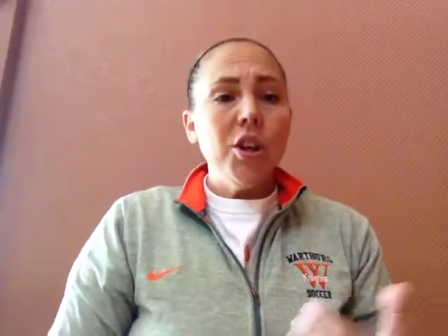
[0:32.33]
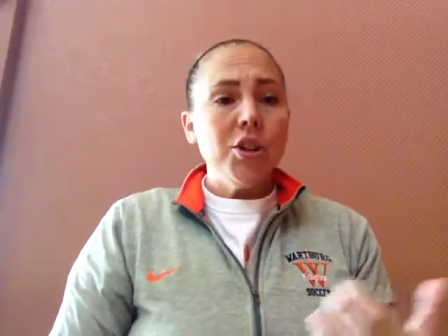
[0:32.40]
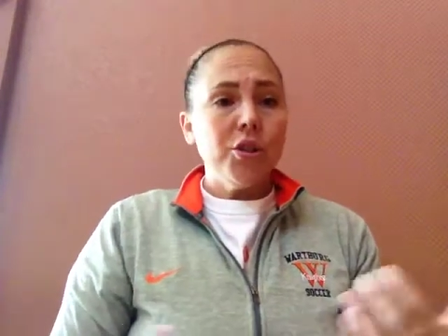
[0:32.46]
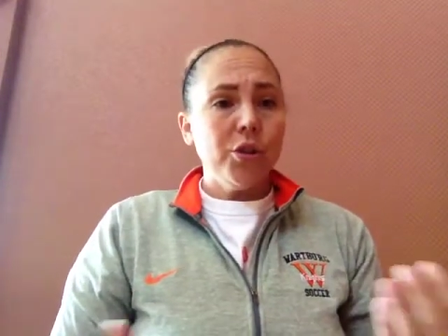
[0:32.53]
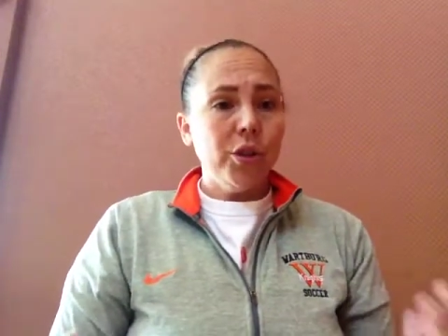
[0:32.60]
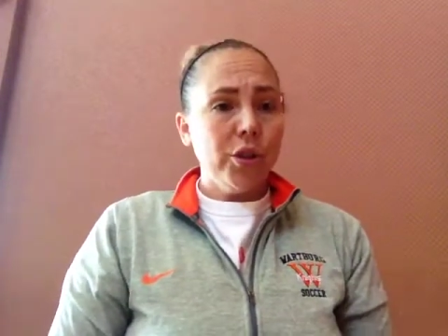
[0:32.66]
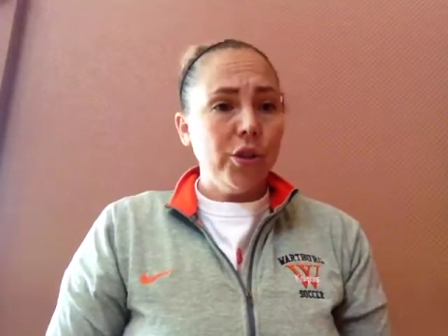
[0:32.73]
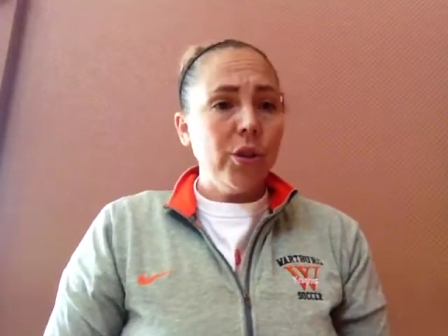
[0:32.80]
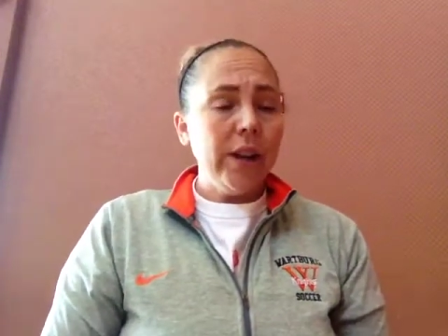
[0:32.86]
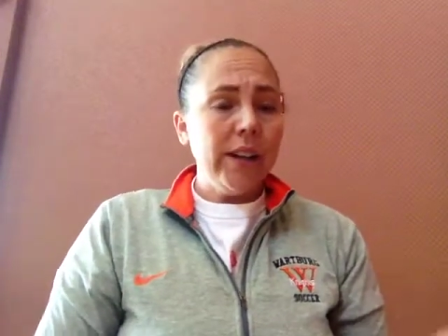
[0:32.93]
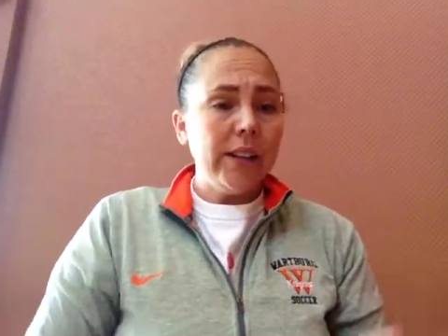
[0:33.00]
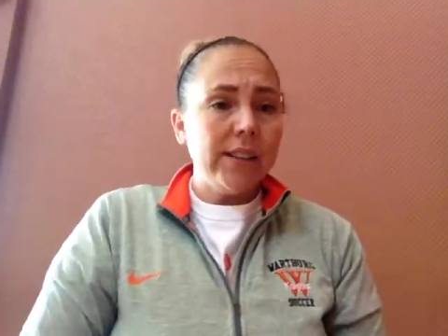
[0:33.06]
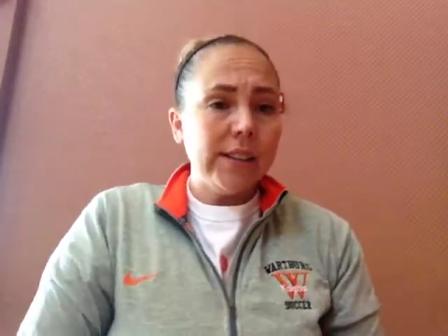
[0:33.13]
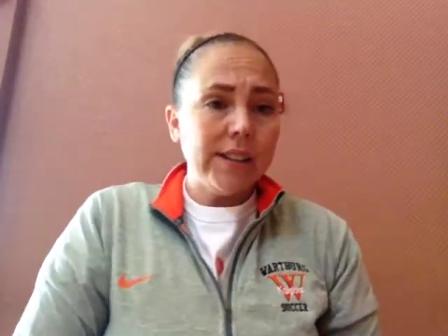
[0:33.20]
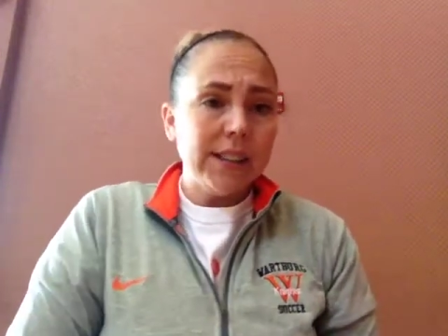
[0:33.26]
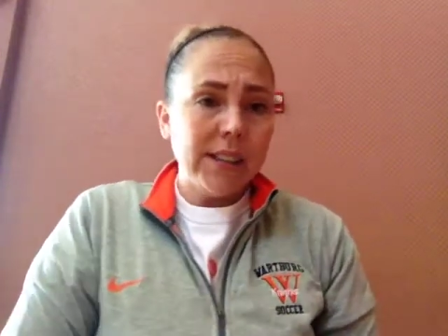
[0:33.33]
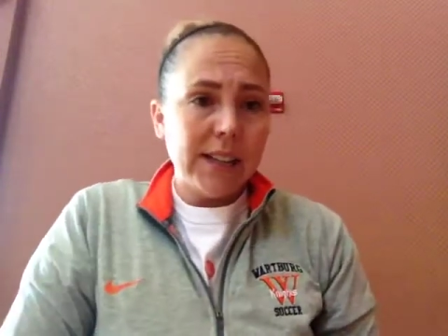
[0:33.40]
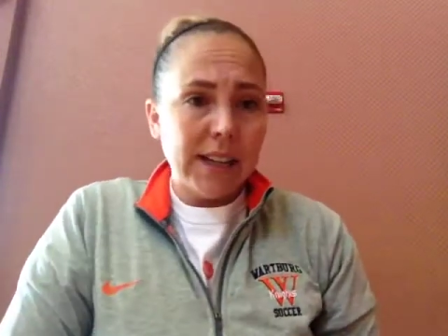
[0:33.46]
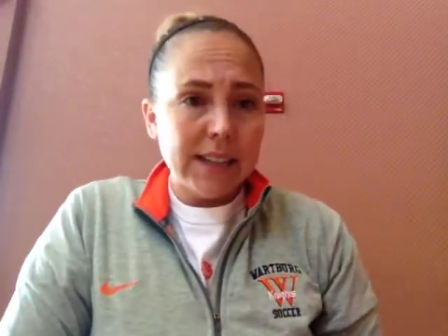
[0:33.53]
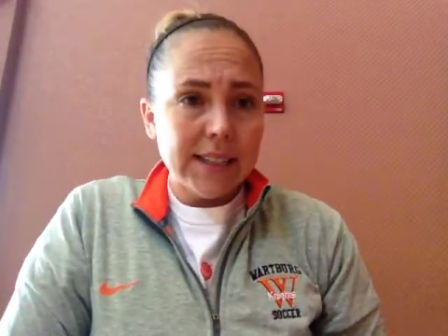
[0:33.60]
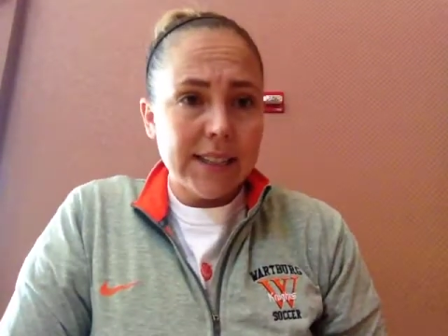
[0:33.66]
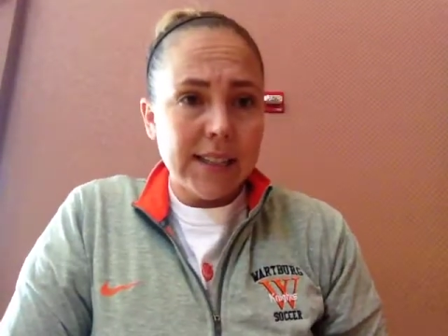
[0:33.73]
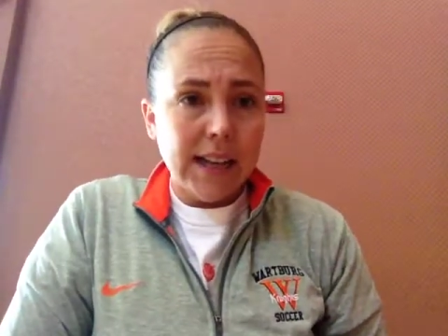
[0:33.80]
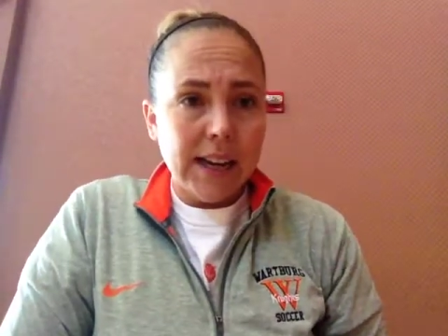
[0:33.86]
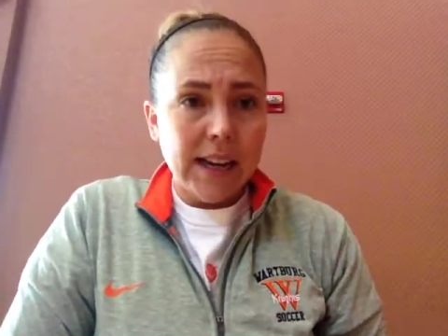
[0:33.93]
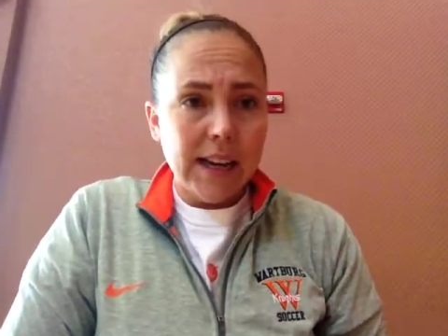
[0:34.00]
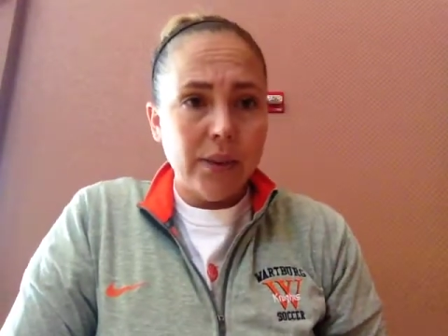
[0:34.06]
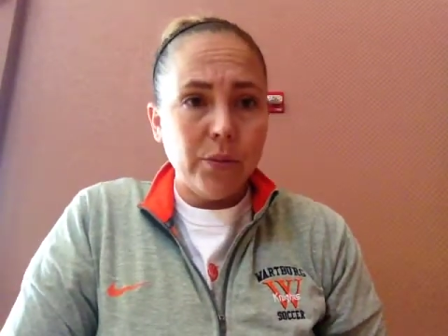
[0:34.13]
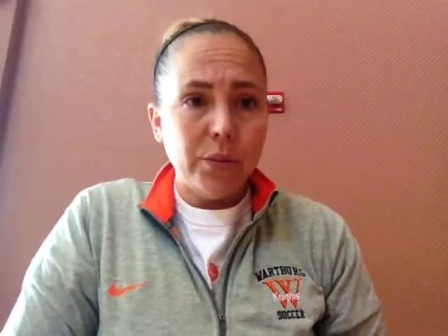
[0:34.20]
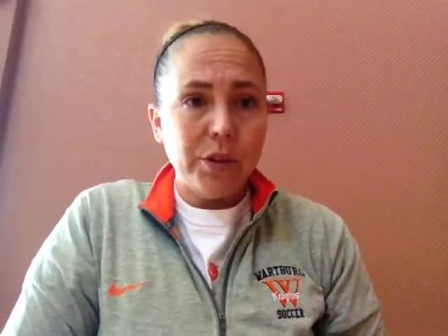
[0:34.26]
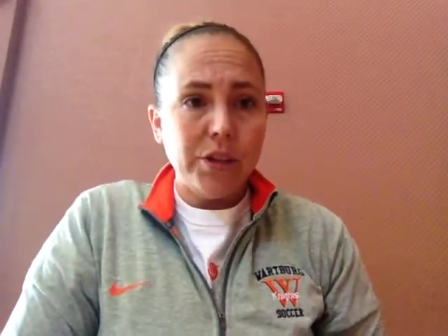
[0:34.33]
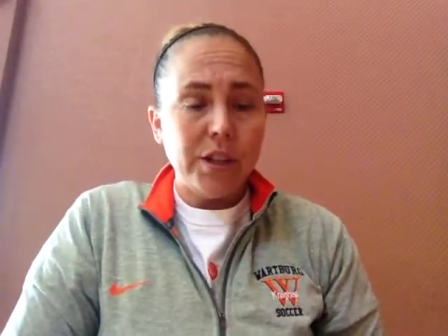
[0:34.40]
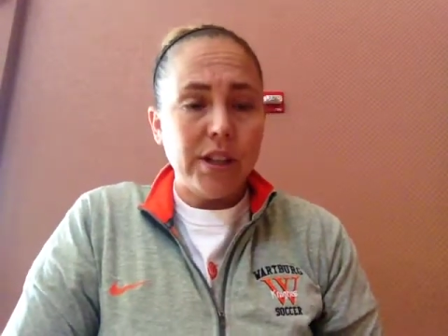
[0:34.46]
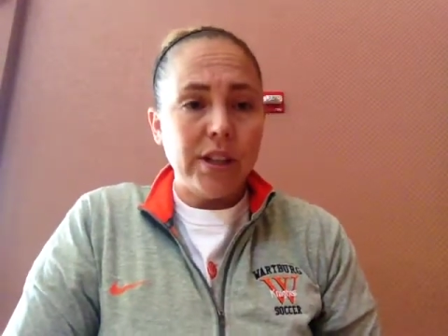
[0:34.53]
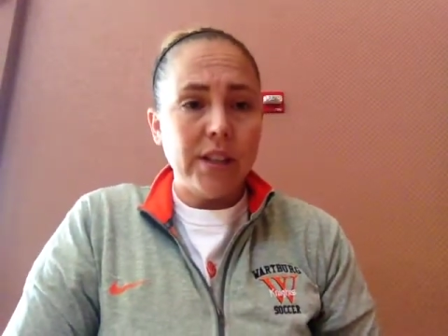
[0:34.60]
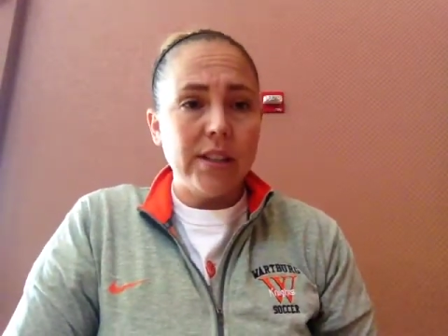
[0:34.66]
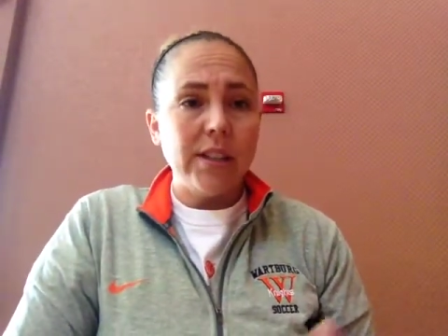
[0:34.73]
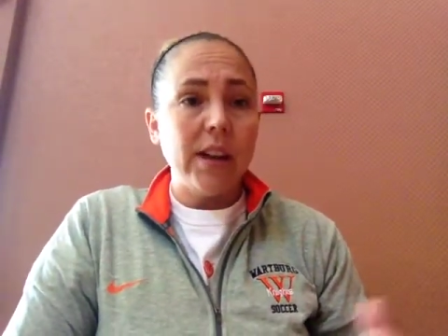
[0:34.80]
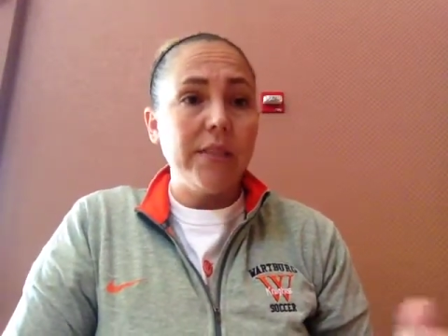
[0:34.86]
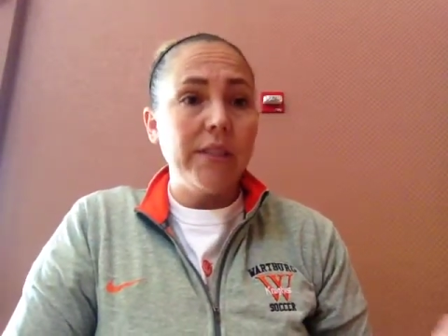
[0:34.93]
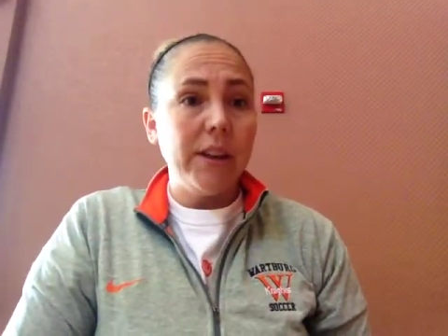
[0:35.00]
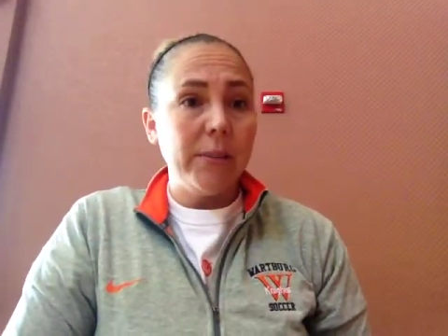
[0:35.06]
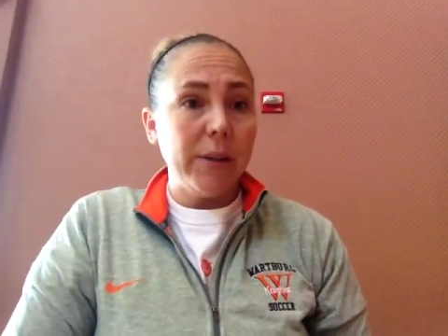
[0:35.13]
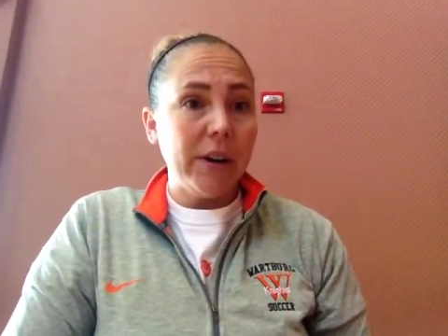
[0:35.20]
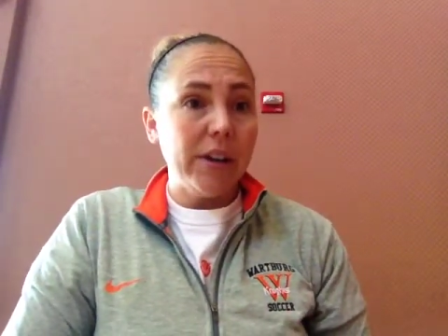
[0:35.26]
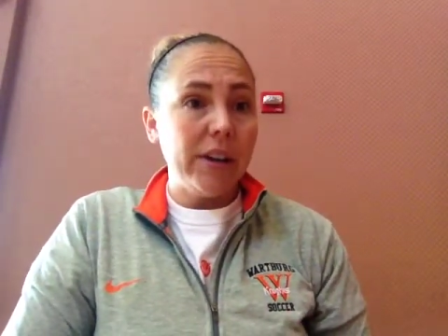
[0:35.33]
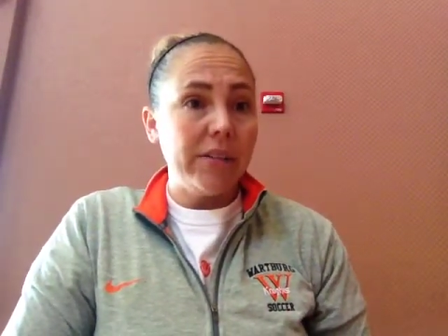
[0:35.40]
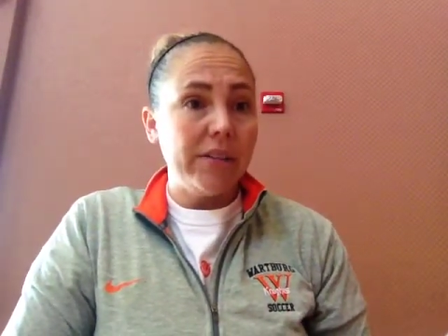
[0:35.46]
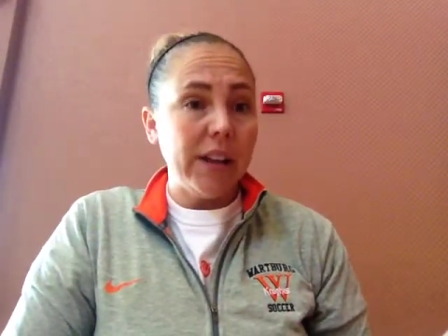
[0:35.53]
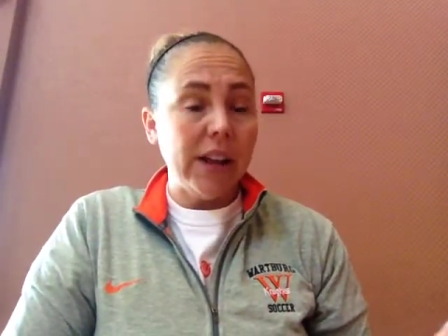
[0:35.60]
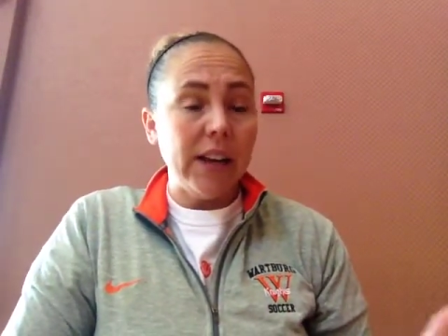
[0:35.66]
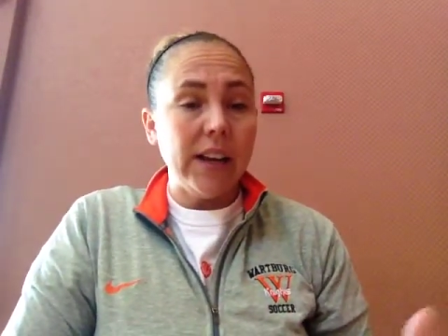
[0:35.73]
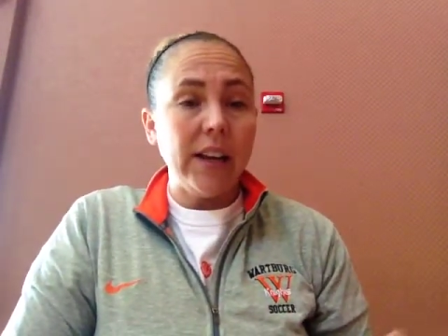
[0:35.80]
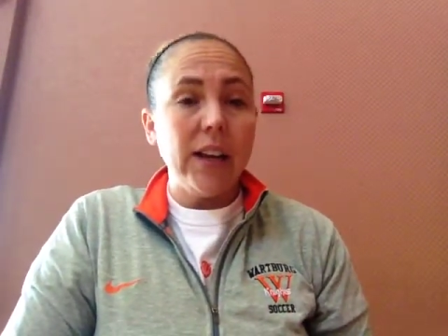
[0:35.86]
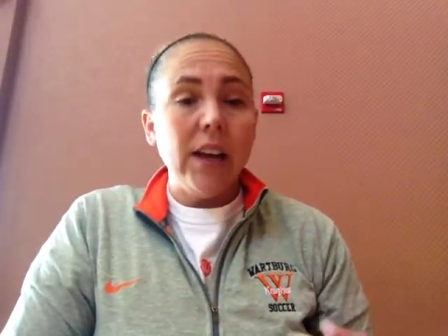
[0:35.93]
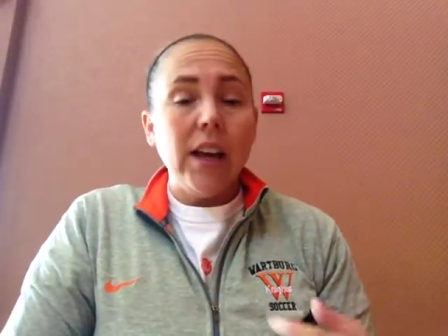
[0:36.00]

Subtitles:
So you can go ahead and click to the next slide, which is of the American flag.